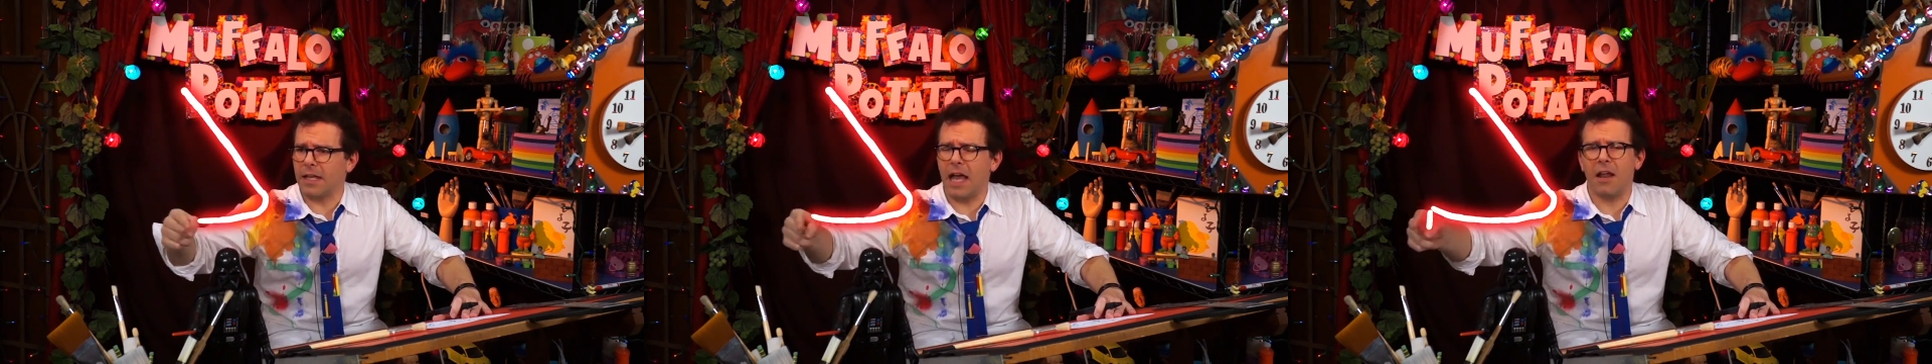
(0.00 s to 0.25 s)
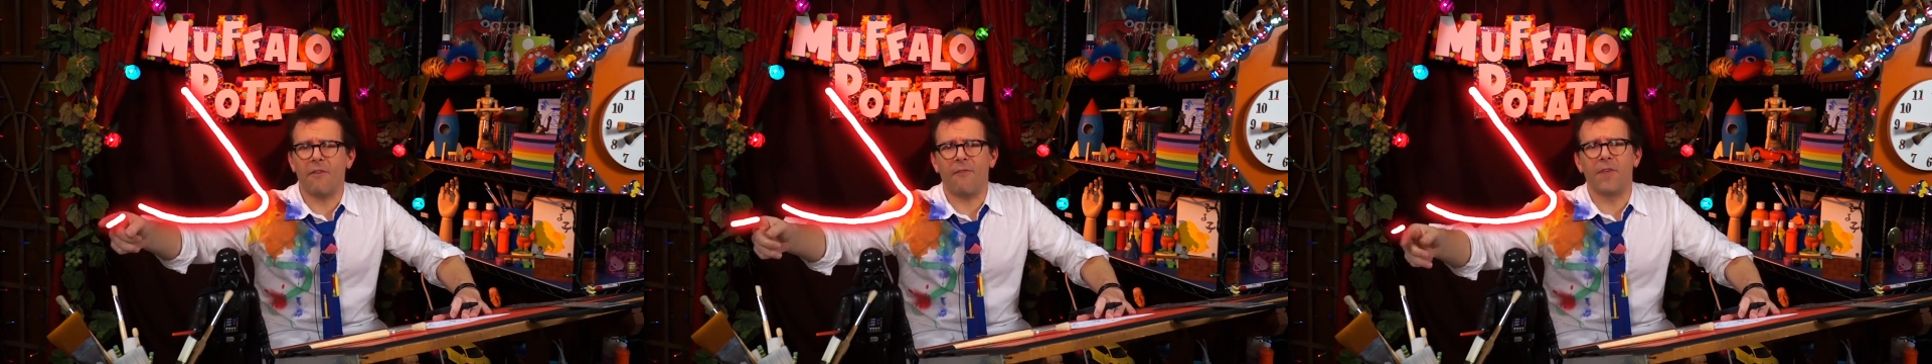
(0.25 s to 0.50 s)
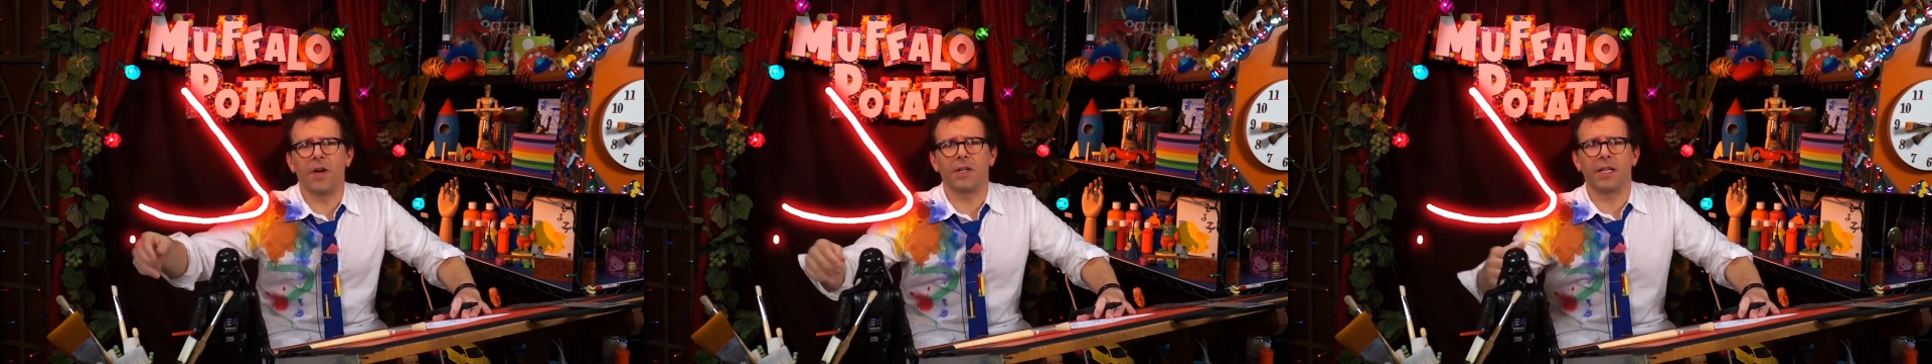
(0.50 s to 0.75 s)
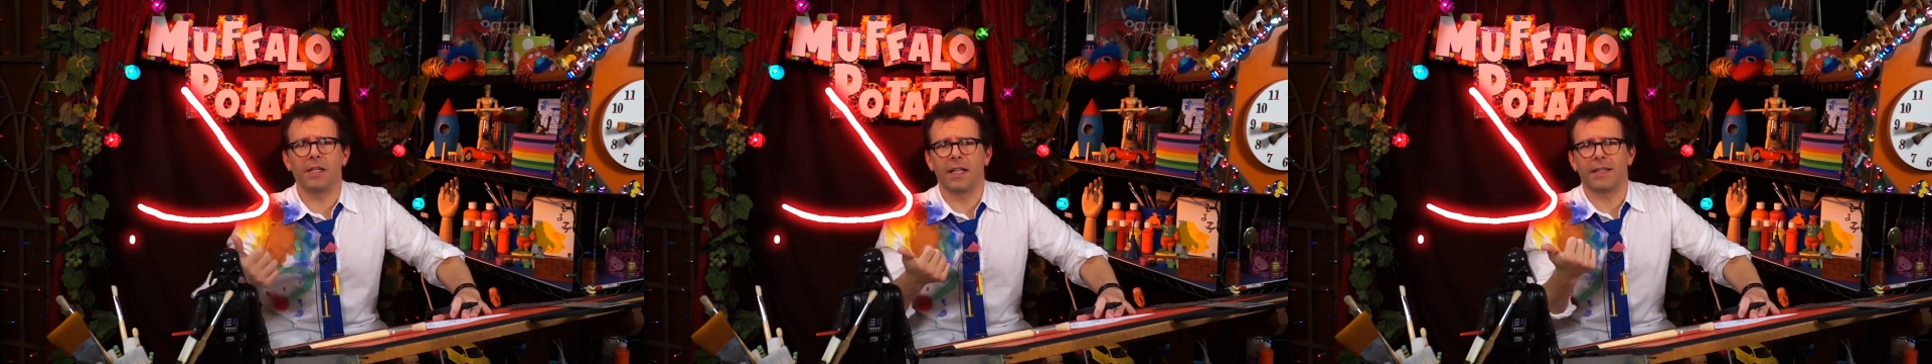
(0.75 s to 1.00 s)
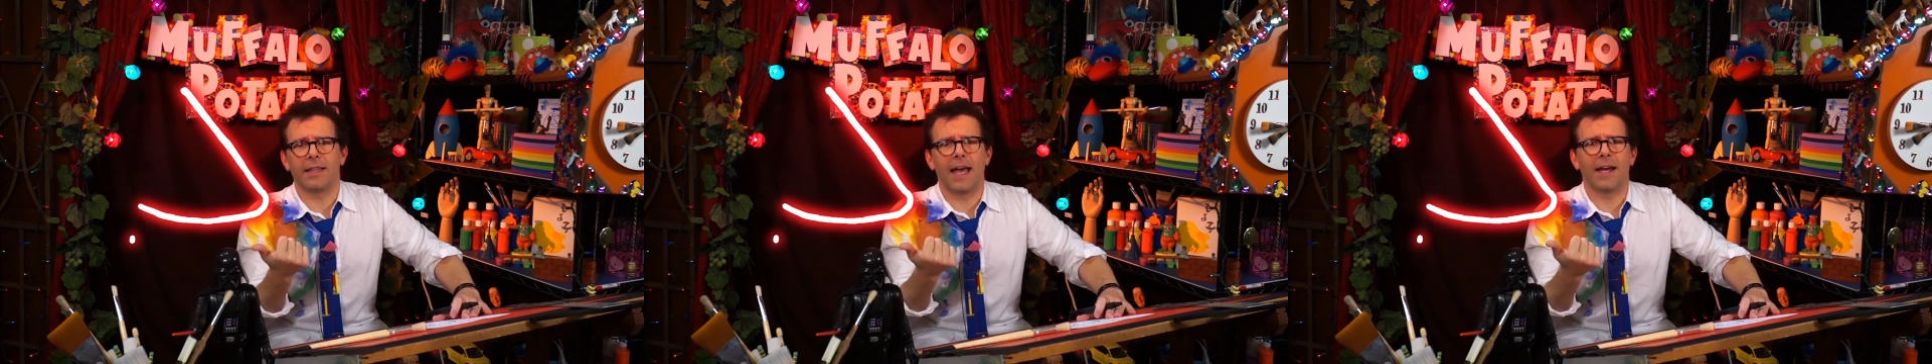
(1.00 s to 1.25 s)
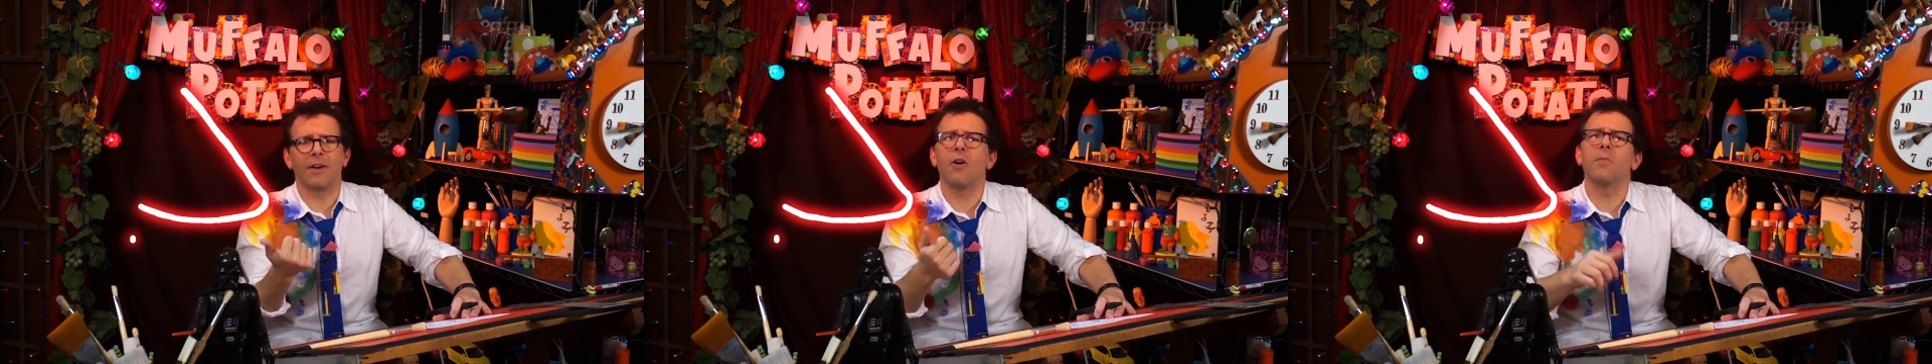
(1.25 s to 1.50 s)
kind of funky like
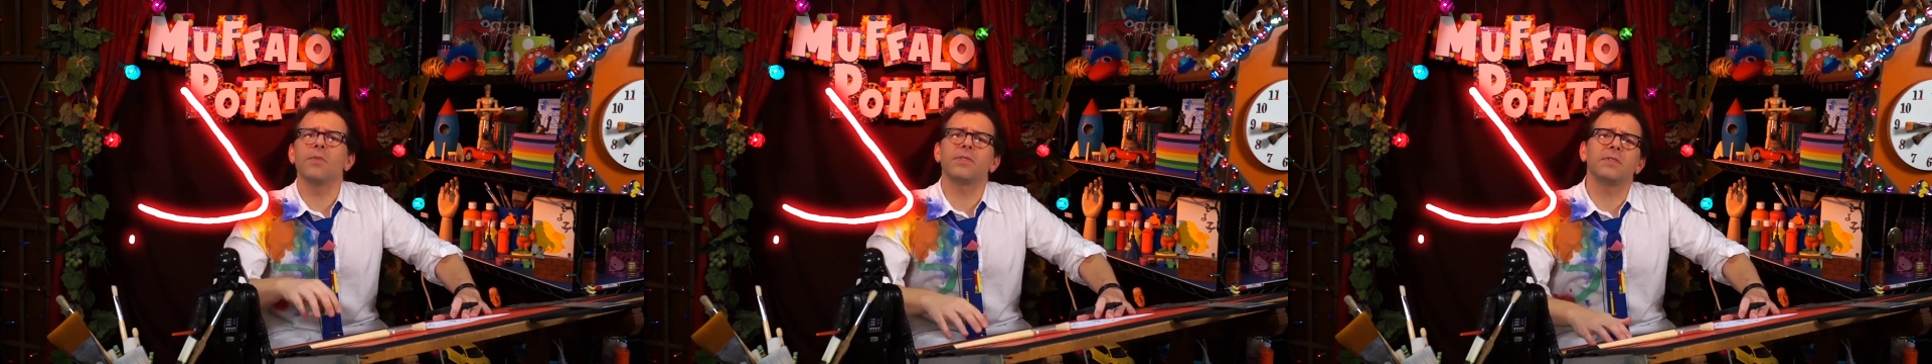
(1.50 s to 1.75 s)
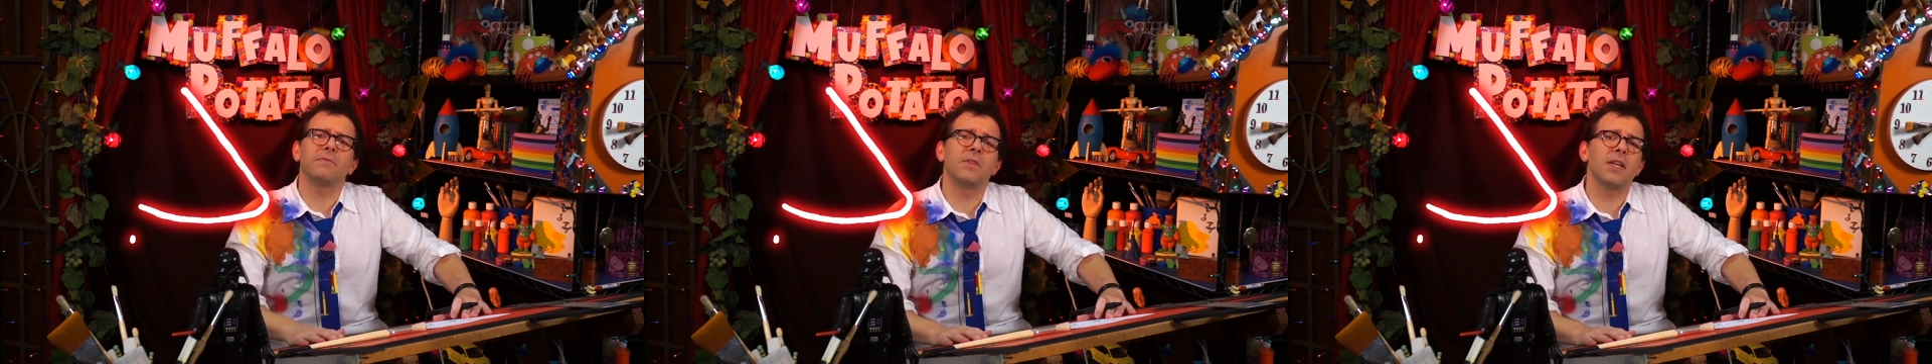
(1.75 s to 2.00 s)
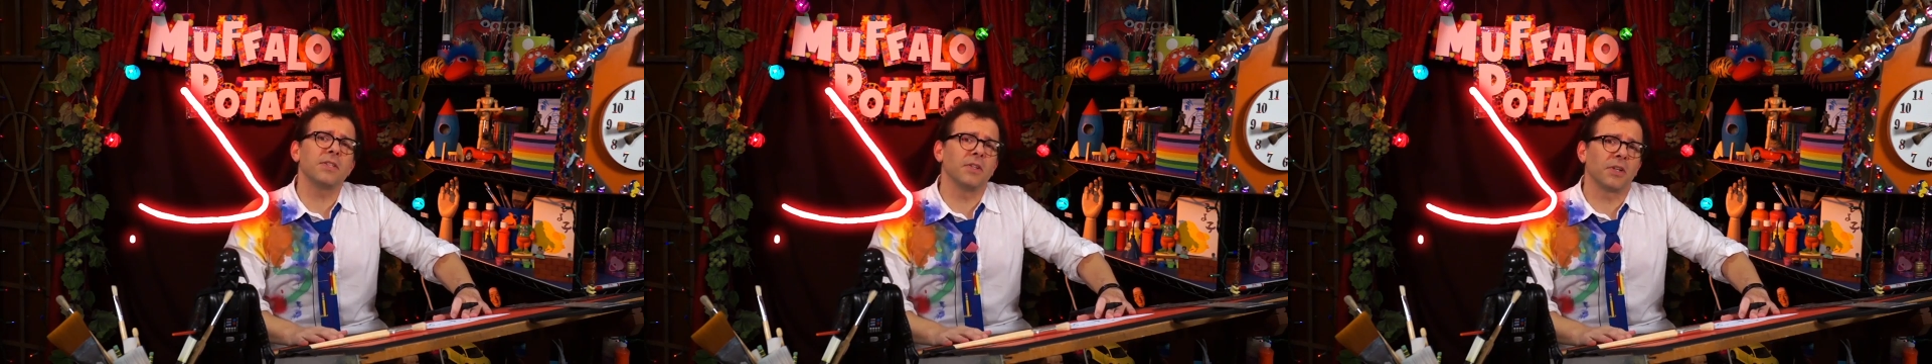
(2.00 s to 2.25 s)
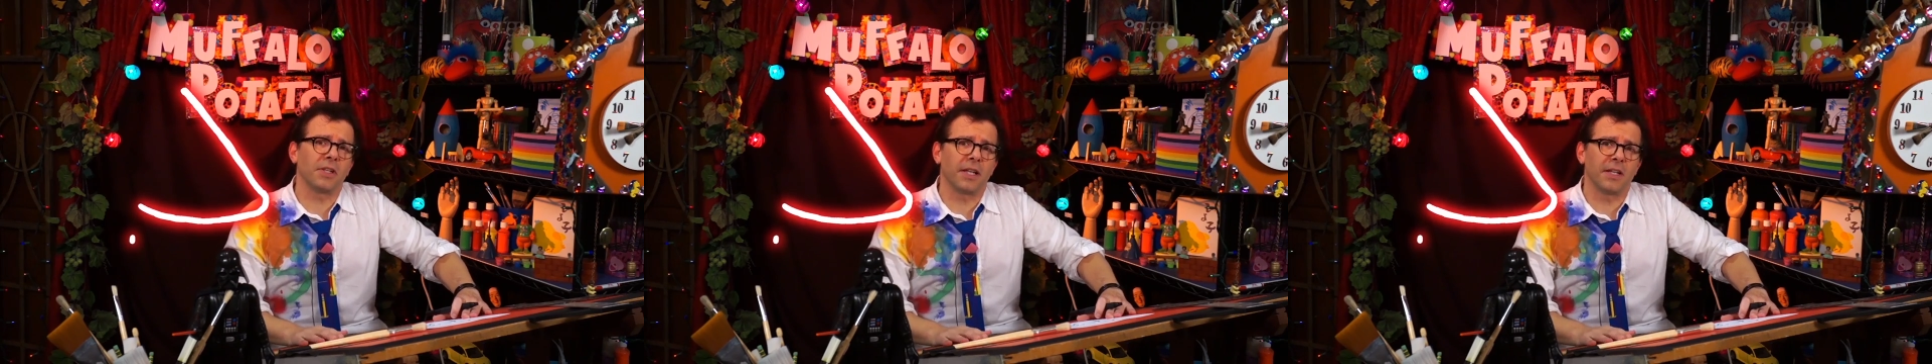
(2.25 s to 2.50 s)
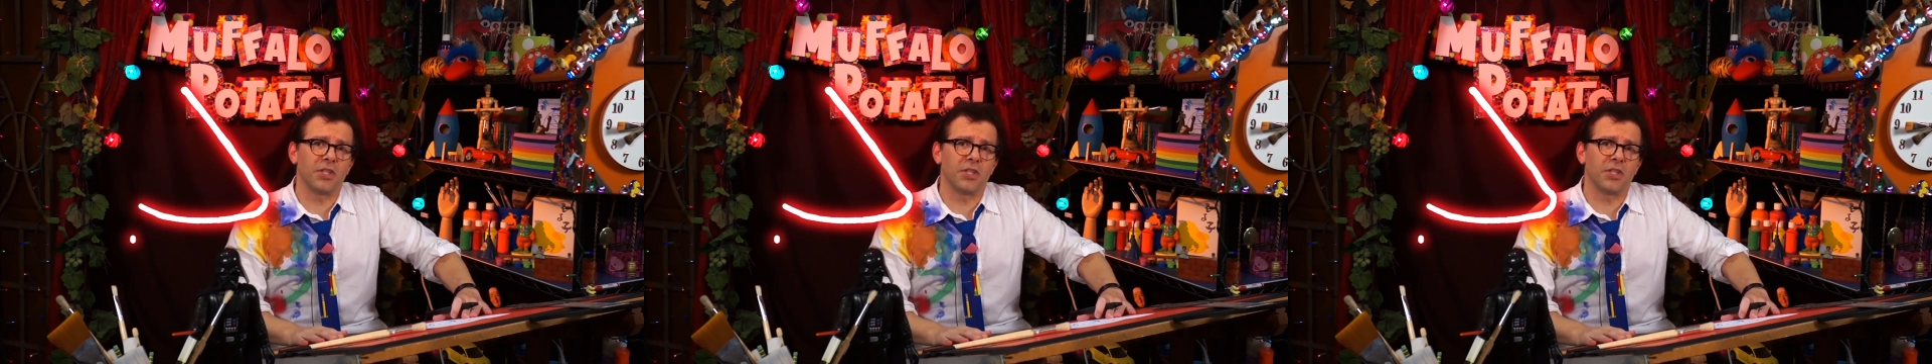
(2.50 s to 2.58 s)
that. It almost doesn't look like